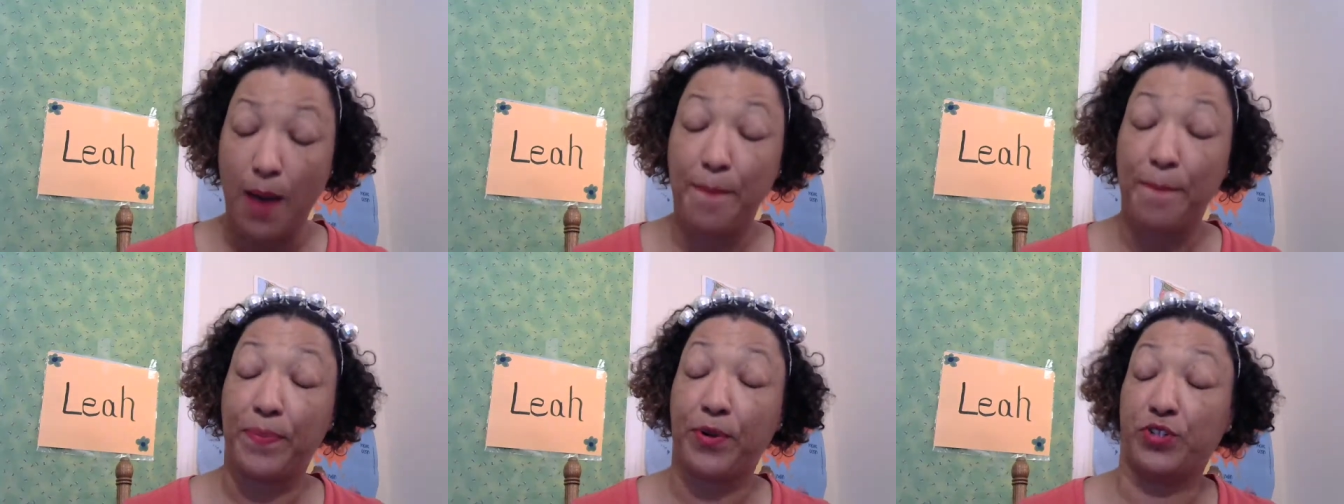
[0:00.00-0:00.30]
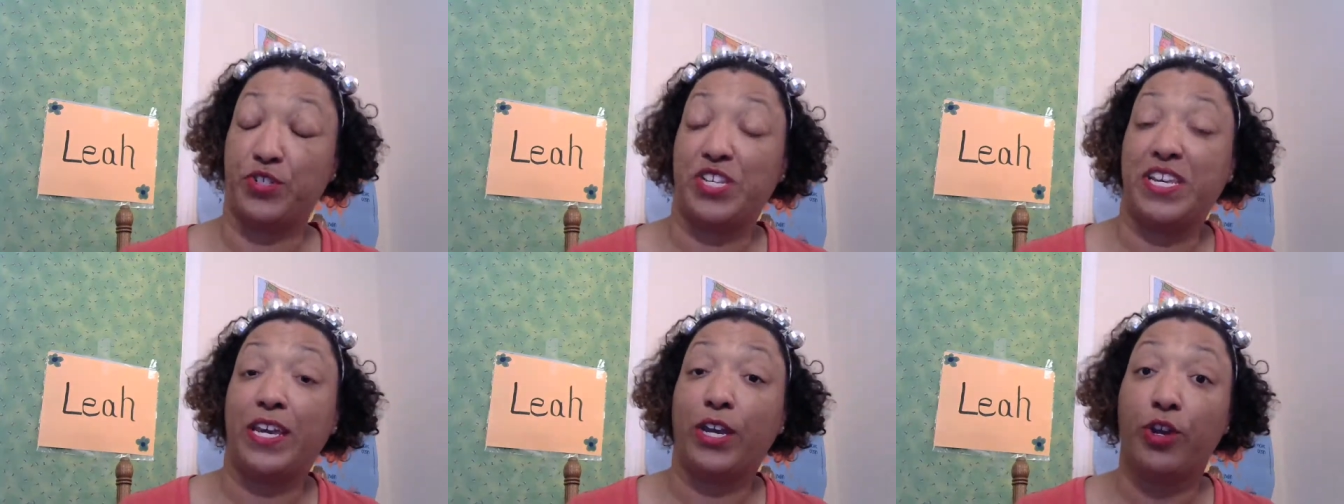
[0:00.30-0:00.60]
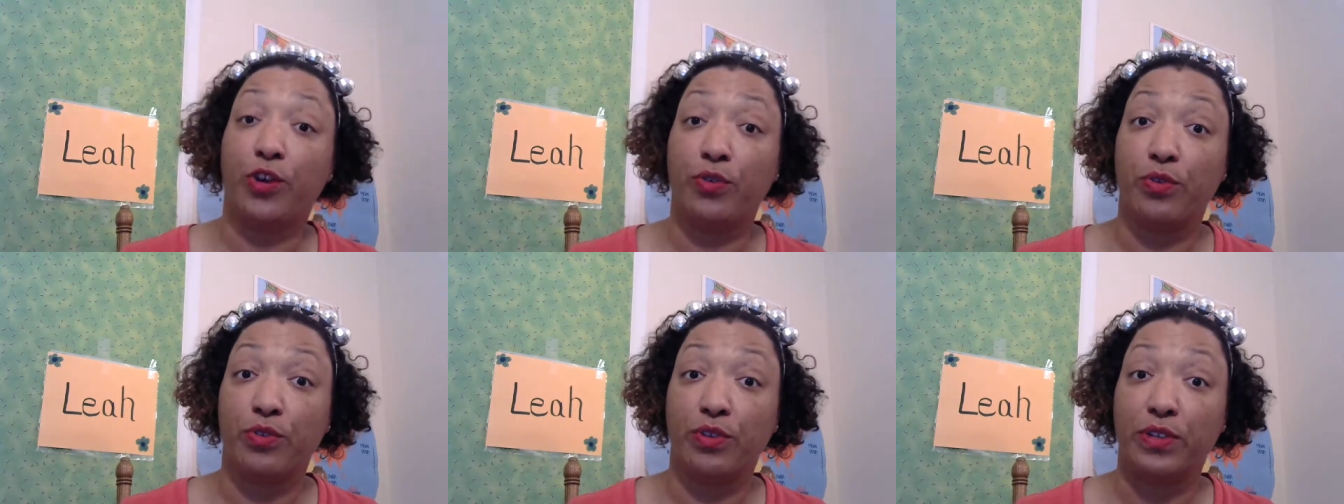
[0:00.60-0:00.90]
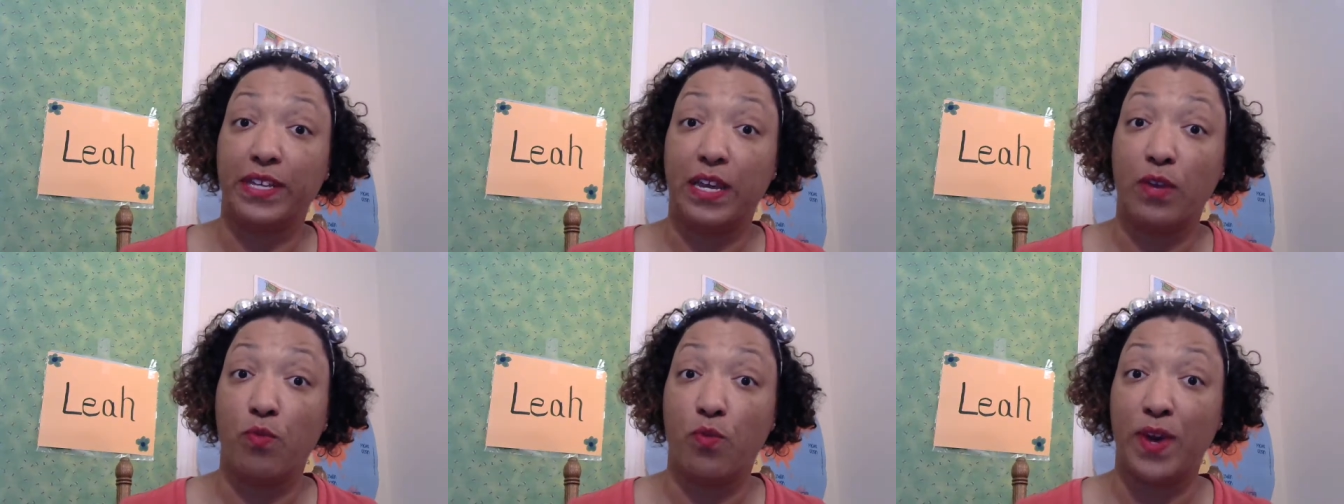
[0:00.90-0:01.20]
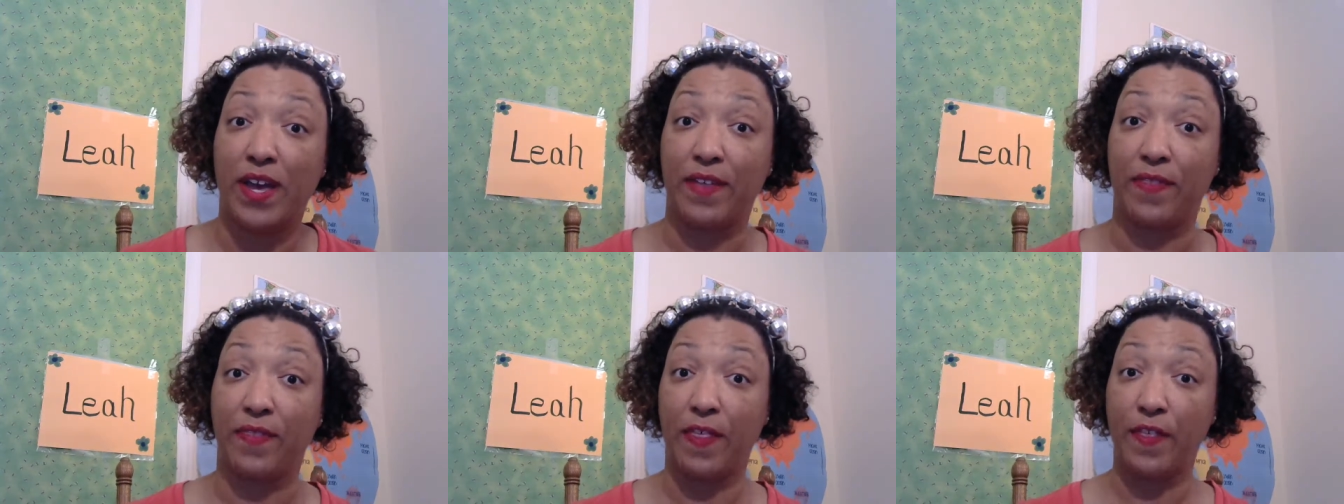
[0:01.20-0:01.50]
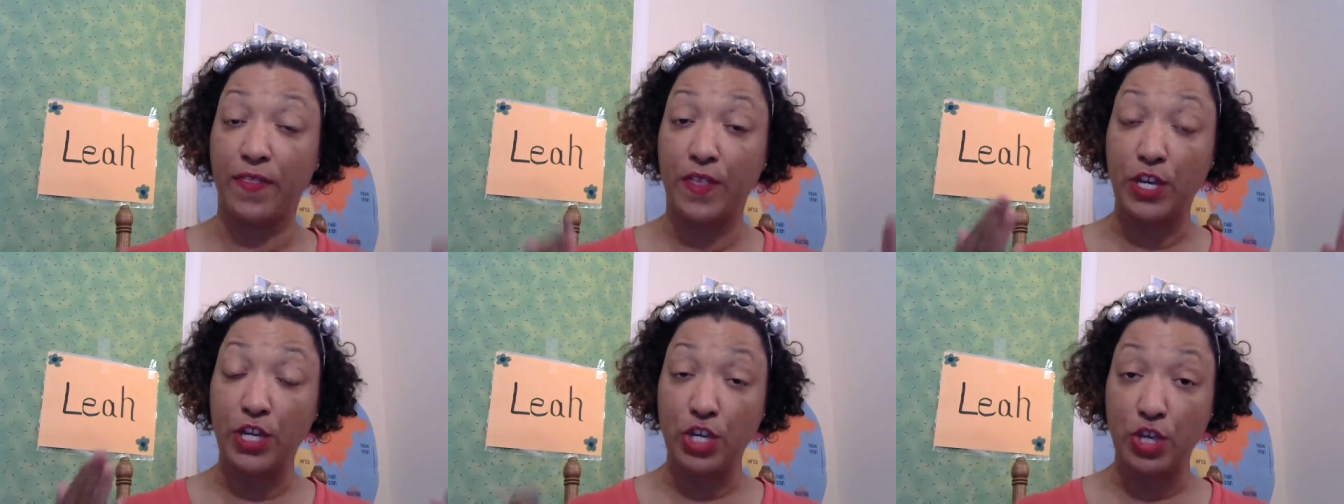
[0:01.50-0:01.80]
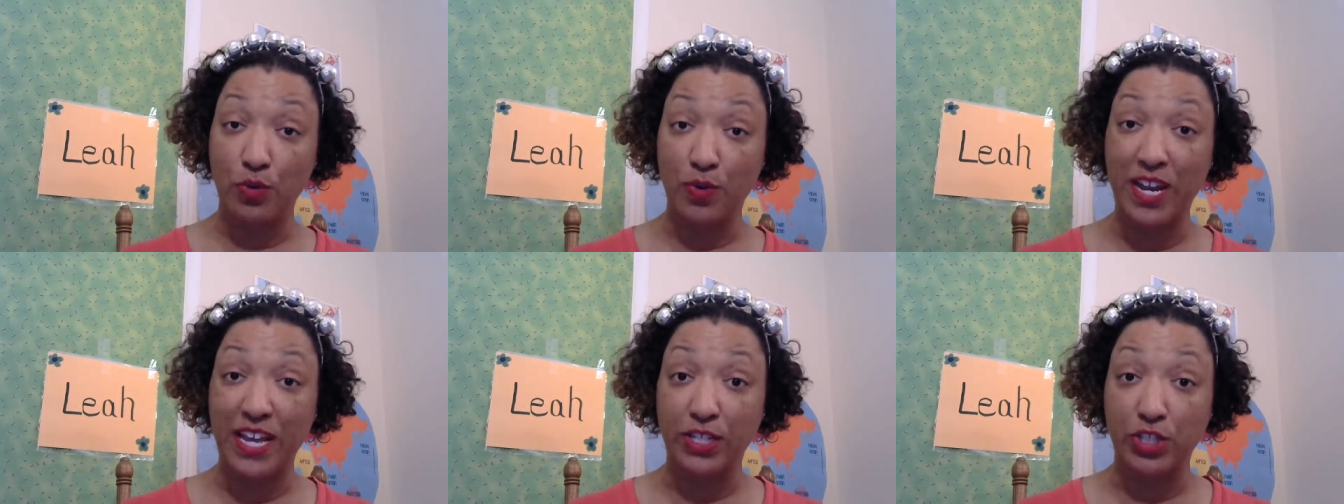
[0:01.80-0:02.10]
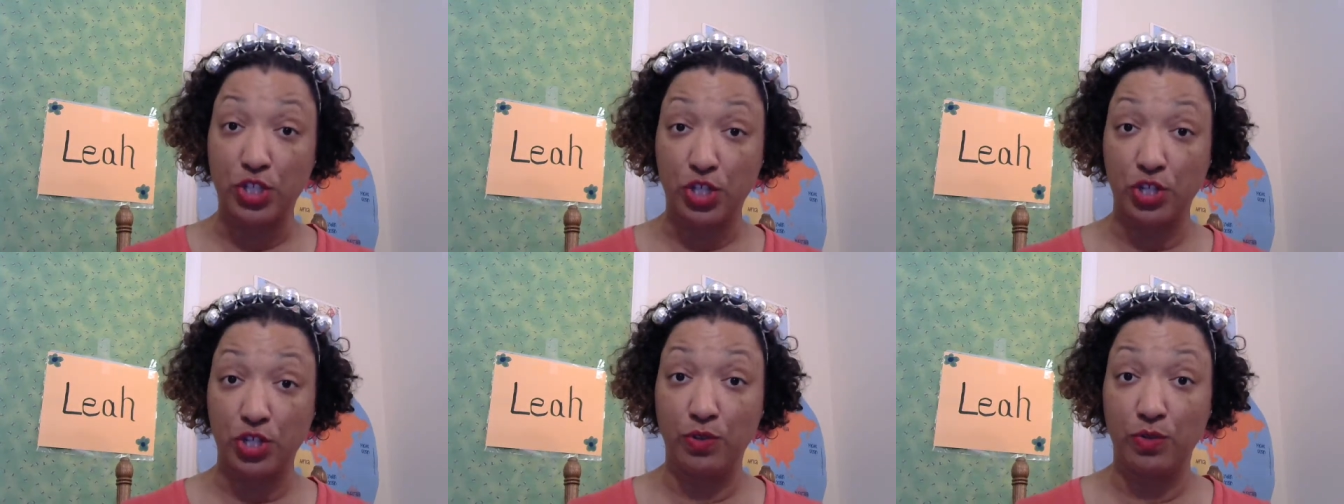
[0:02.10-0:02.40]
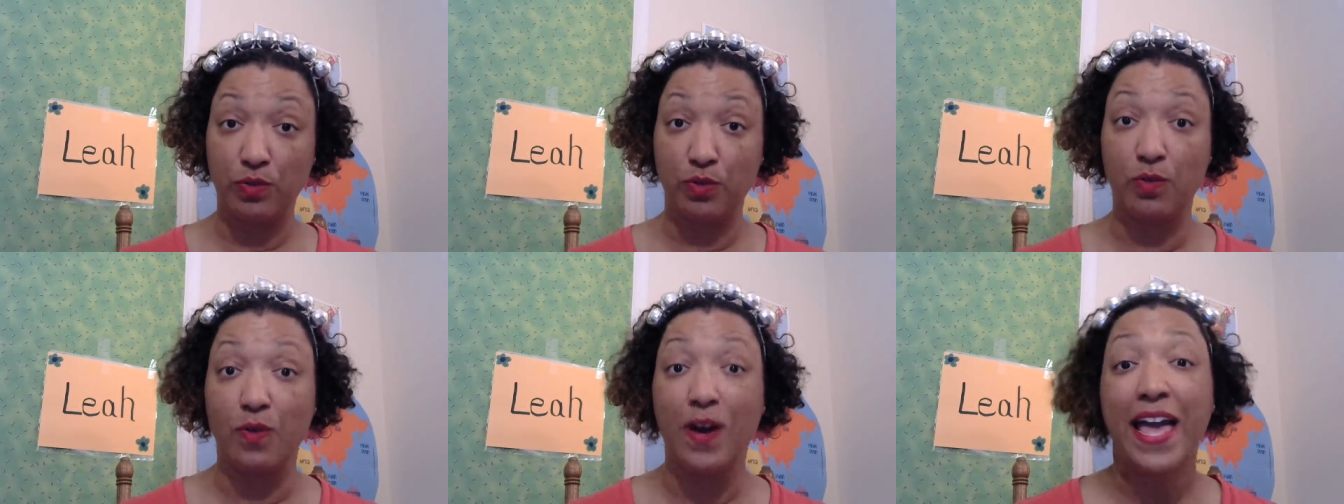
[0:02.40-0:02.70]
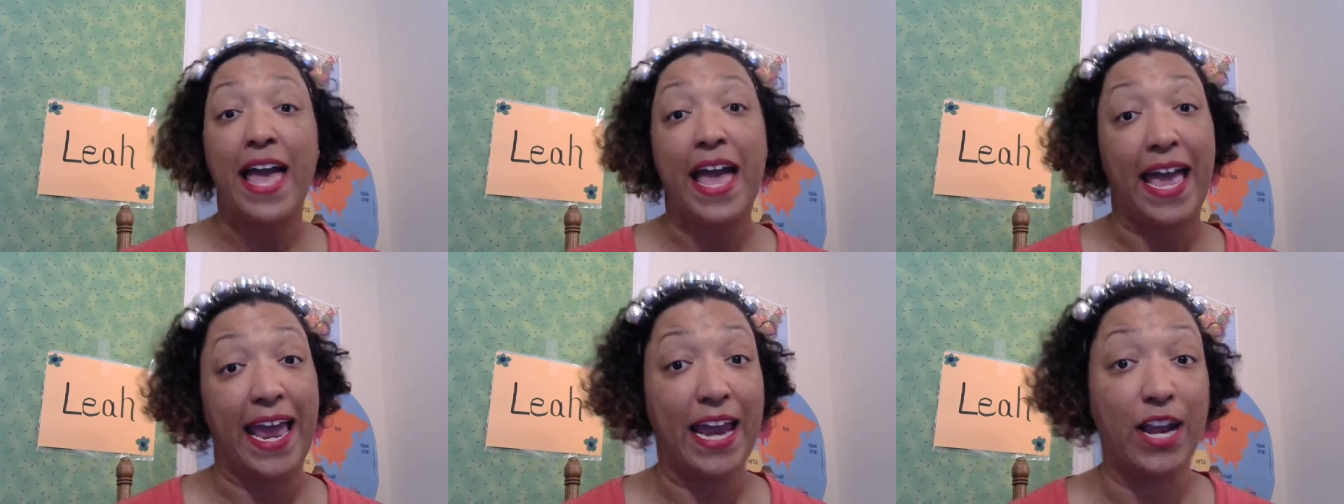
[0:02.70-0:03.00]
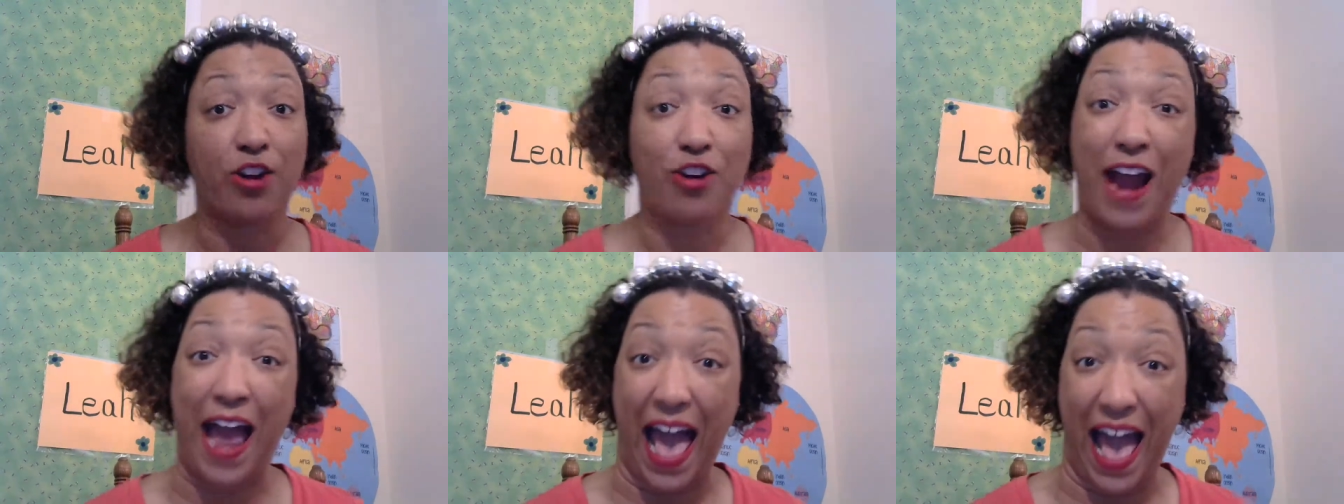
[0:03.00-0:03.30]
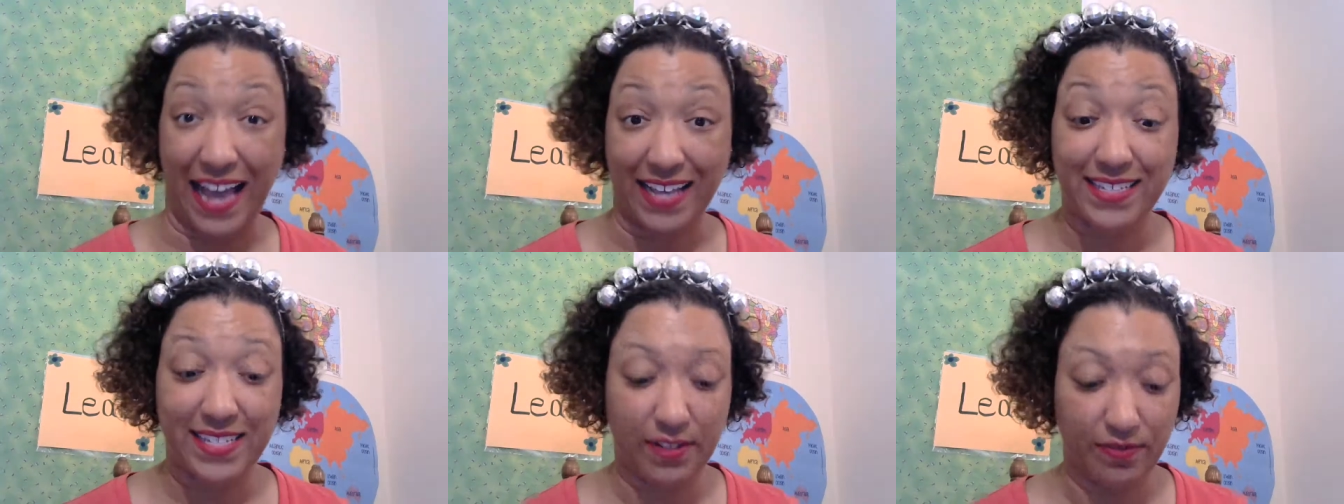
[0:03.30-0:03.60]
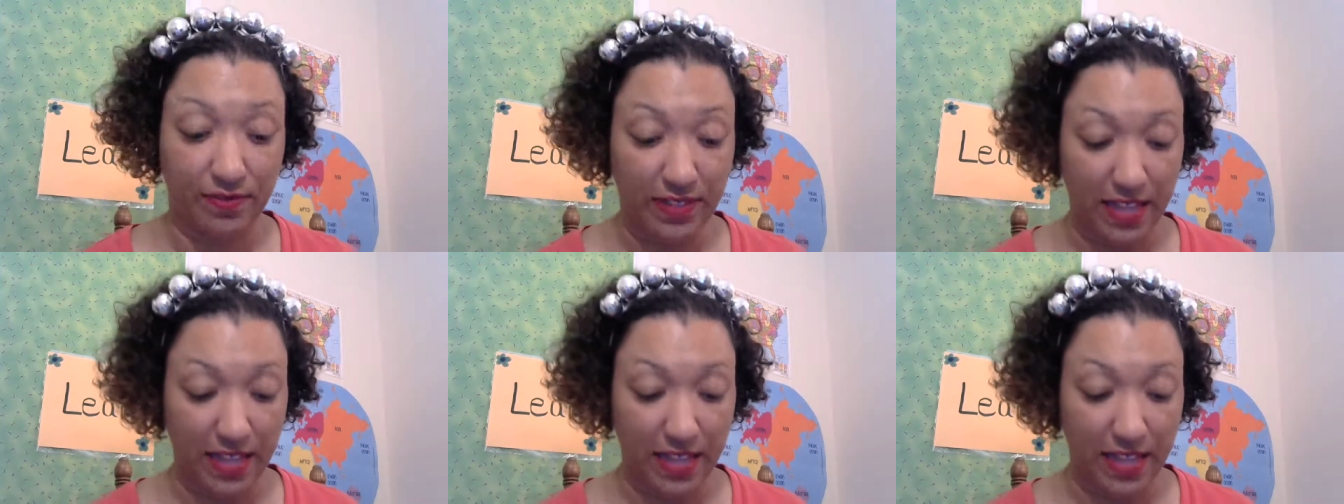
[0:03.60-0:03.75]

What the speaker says: particularly with the Unit 2 interactive